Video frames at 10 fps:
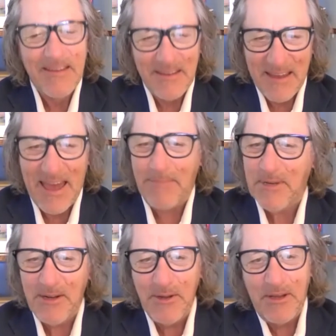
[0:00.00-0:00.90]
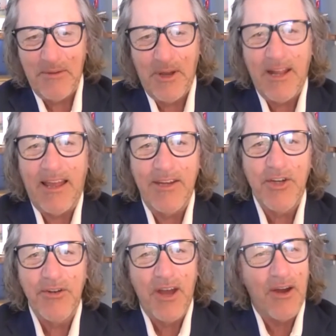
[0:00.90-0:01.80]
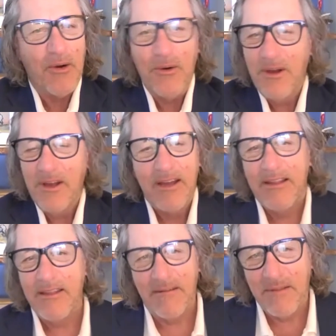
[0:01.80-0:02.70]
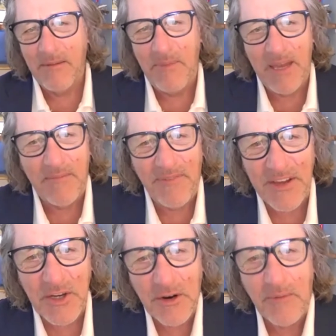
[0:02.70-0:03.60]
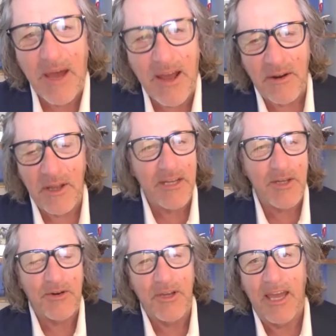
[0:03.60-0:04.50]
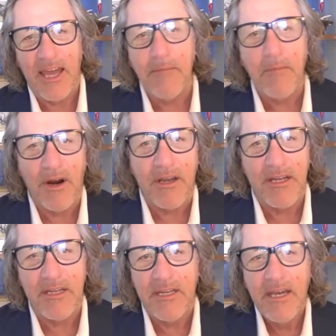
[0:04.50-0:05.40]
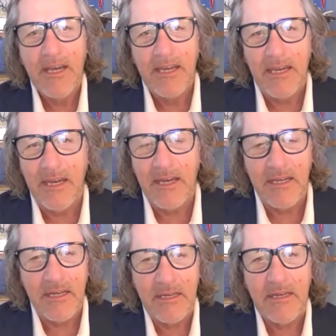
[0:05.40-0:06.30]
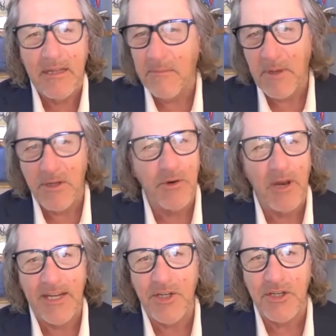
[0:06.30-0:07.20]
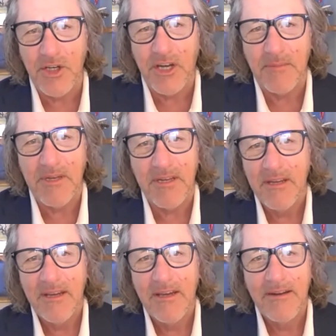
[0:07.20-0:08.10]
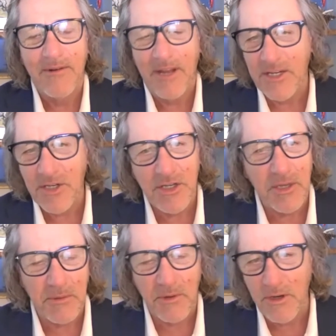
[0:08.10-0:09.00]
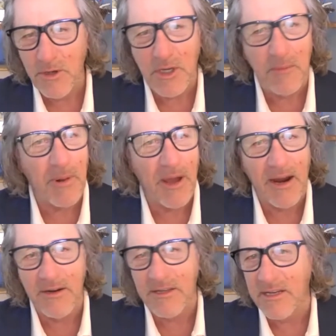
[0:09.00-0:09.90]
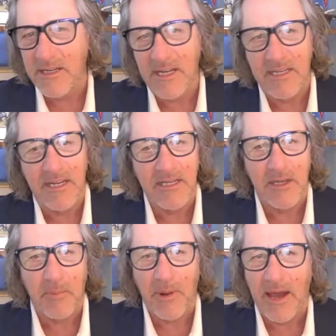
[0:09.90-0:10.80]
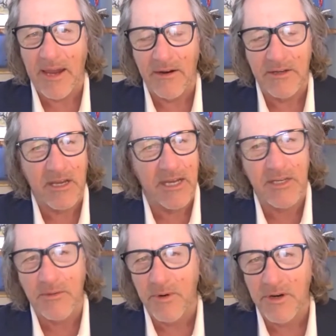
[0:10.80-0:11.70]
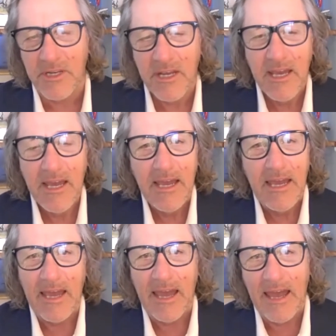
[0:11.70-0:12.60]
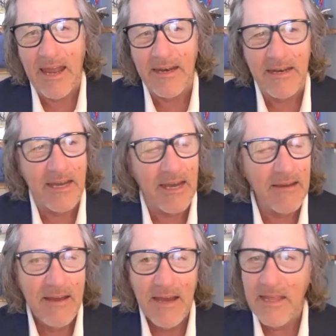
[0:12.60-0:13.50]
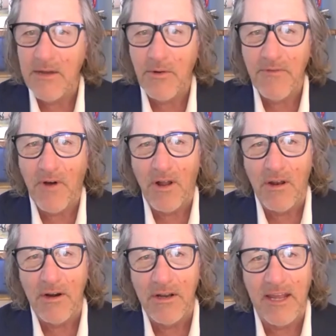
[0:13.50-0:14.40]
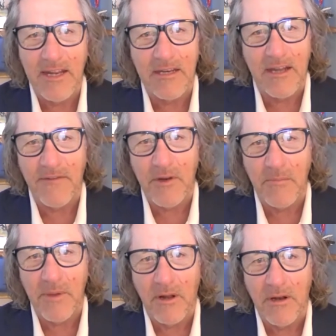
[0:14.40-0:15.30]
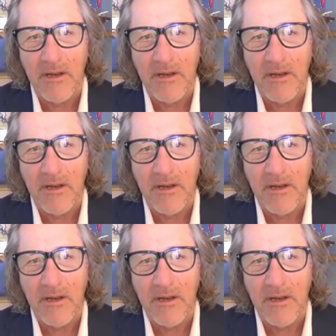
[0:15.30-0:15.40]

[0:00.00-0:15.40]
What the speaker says: Absolutely. Well, as you know, the big feature about our industry and markets is it builds relationships with new suppliers, existing suppliers, customers. And I think we've all learned that it's tough to build